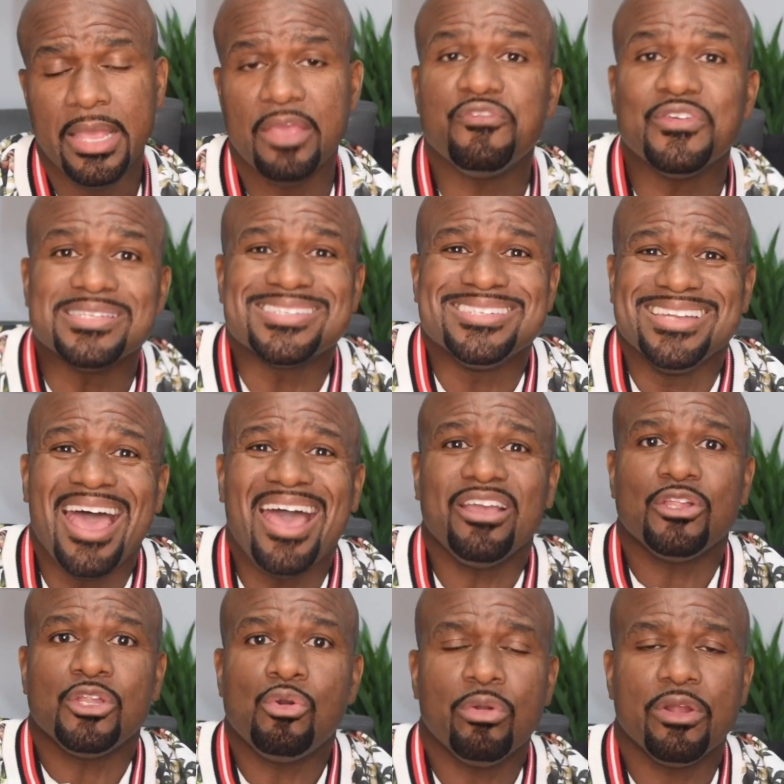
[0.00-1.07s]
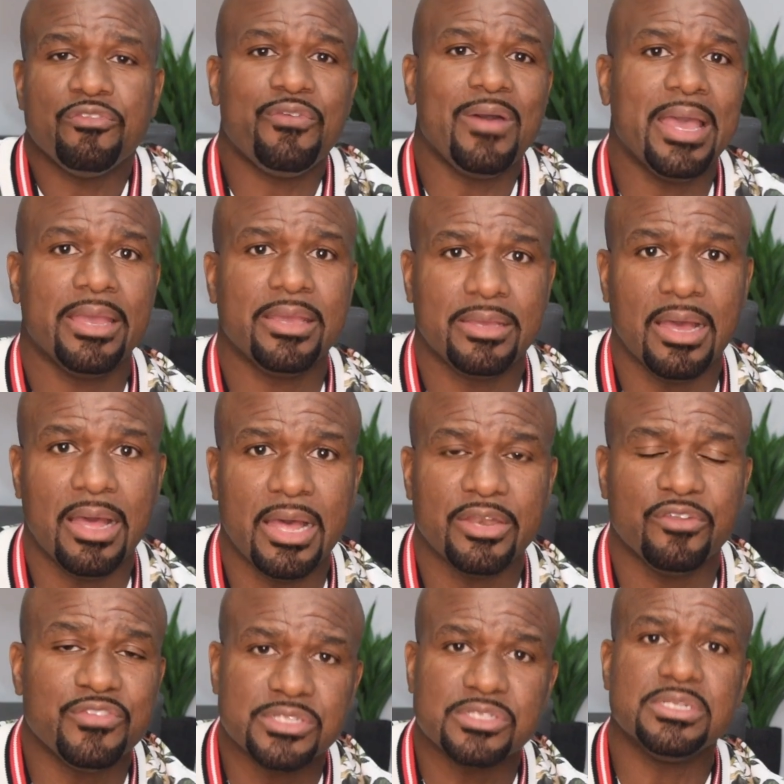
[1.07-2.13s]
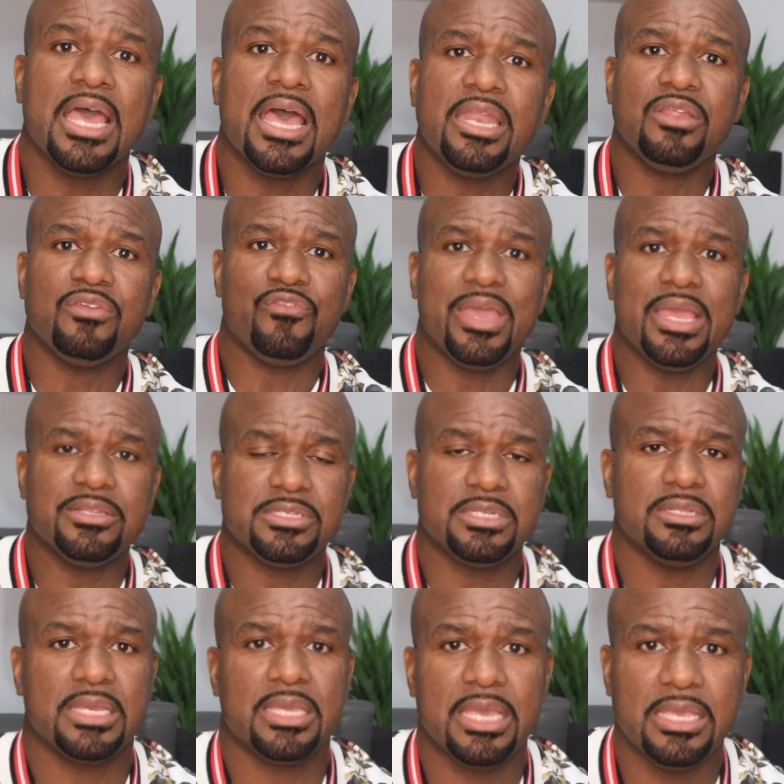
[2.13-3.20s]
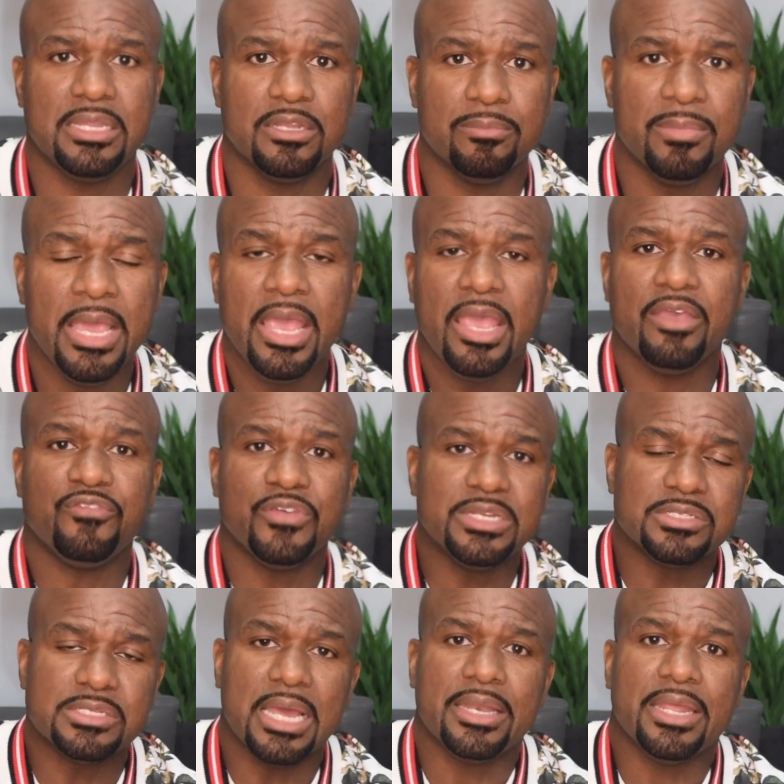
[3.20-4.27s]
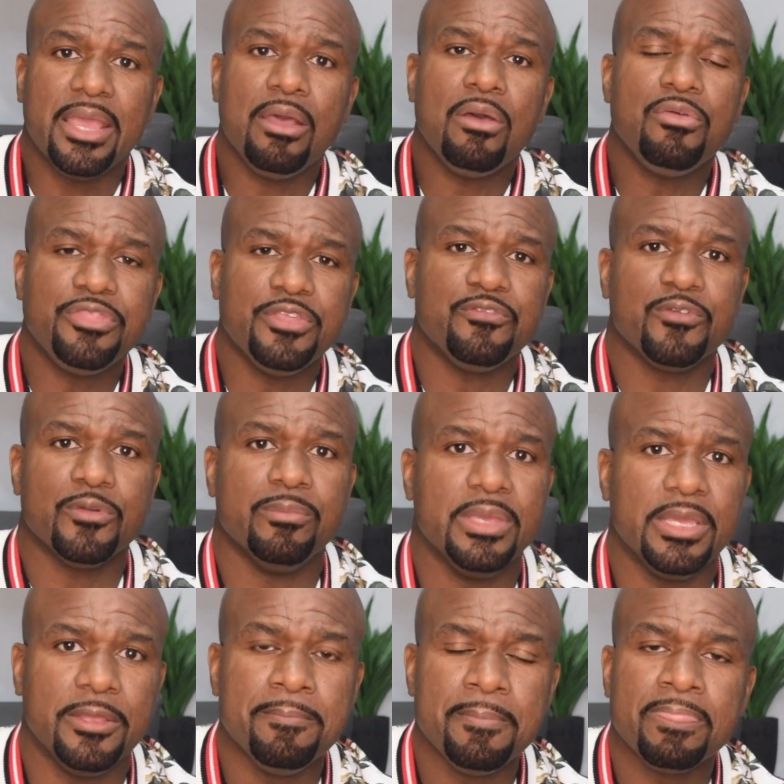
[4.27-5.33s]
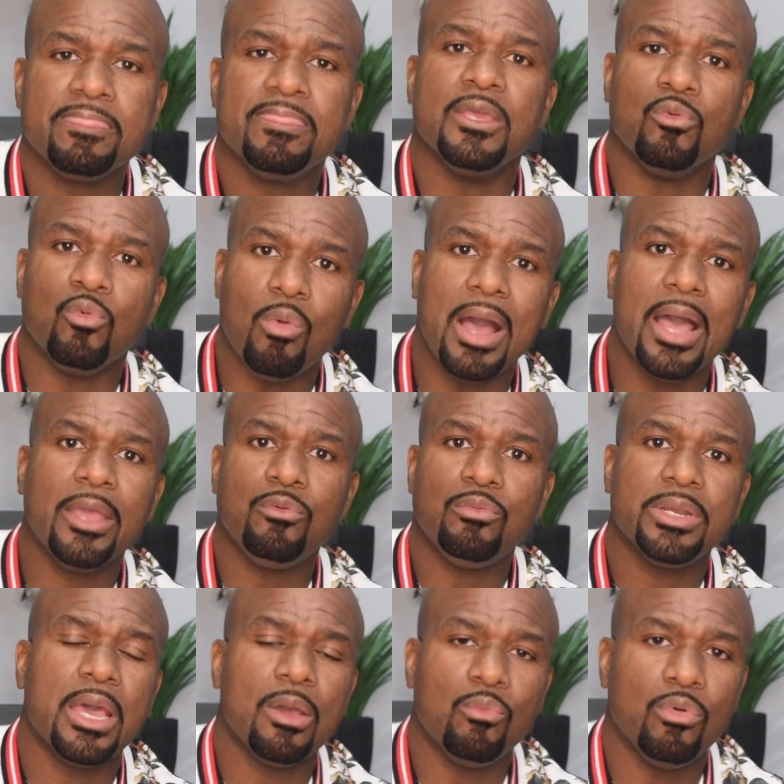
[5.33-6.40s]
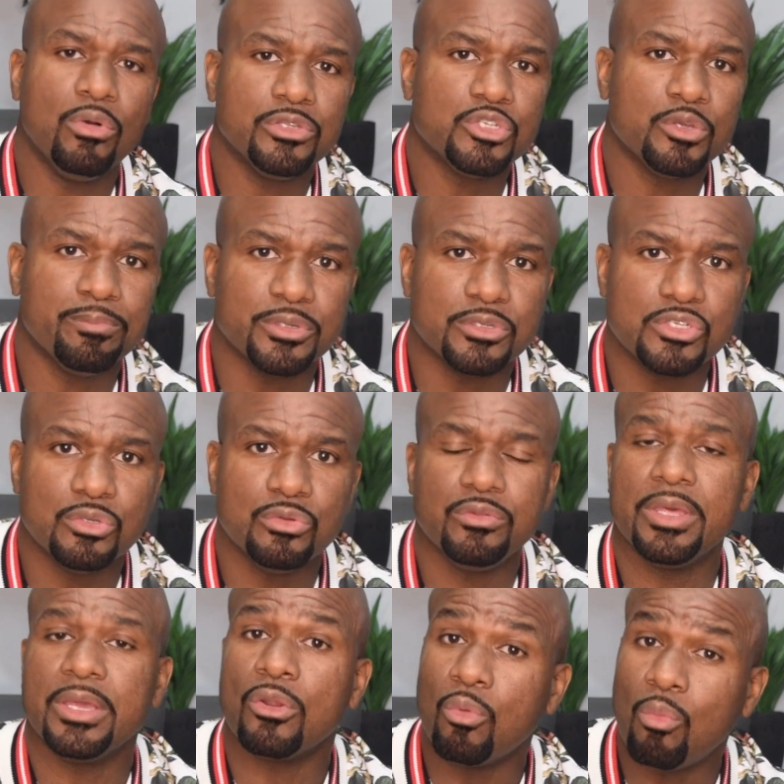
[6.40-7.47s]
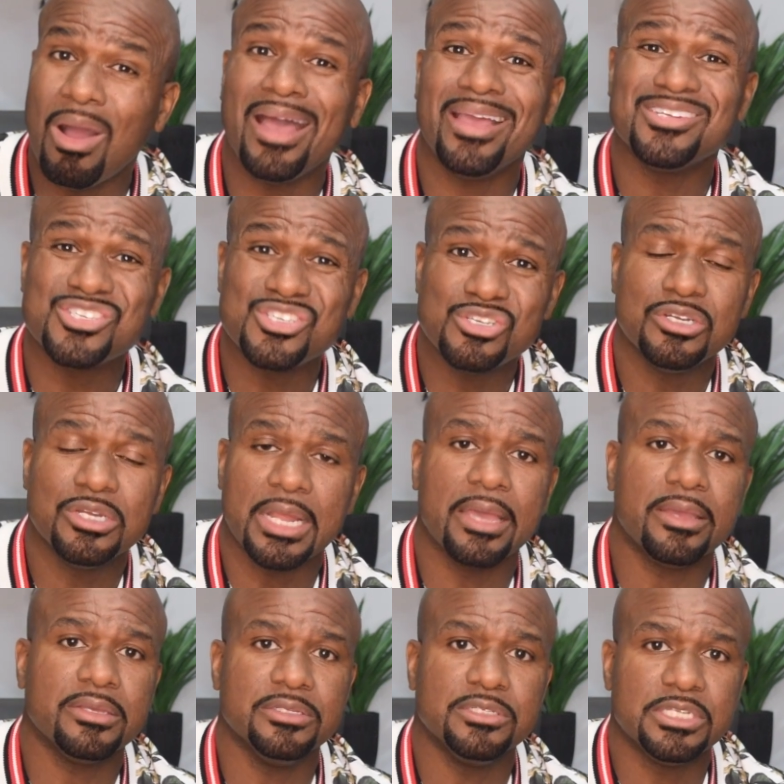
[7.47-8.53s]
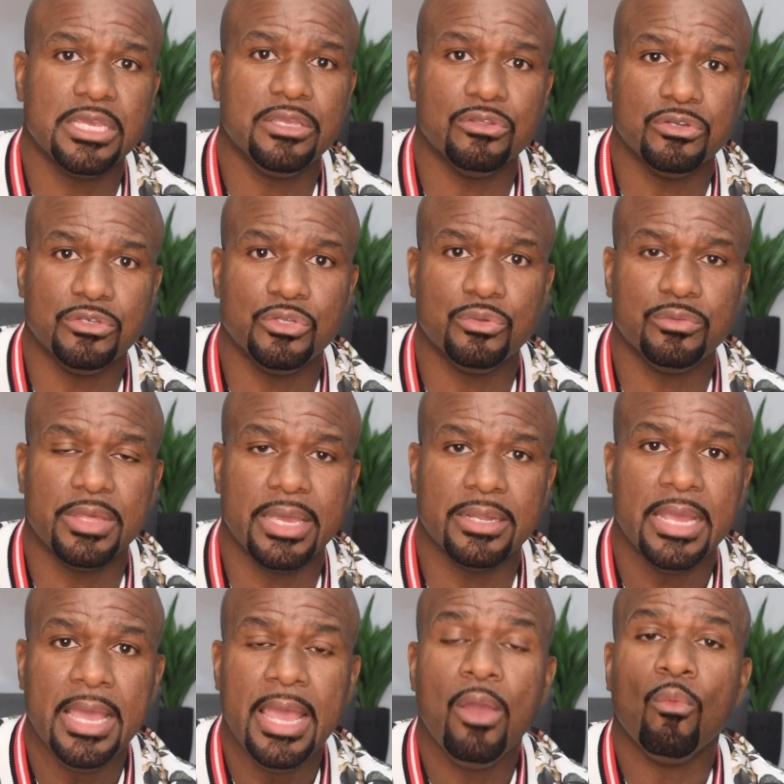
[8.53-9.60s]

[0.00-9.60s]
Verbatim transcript: If it's not glorifying God, if it's not advancing the kingdom, if it is not healthy for me, then why would I want to pursue that, or why should I continue to do that?